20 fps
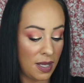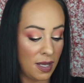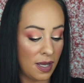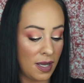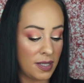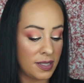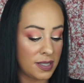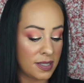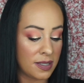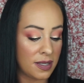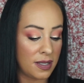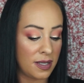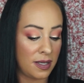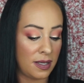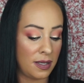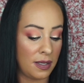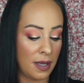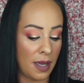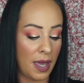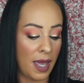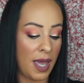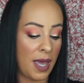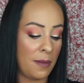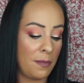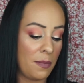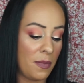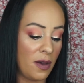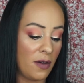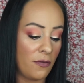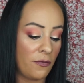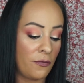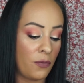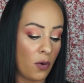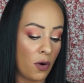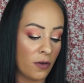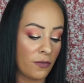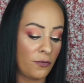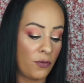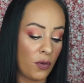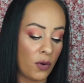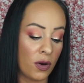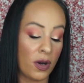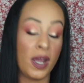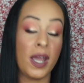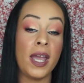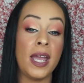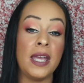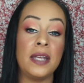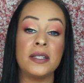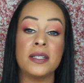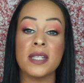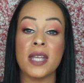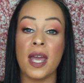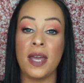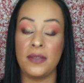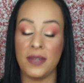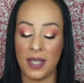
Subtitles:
It's the M448 and the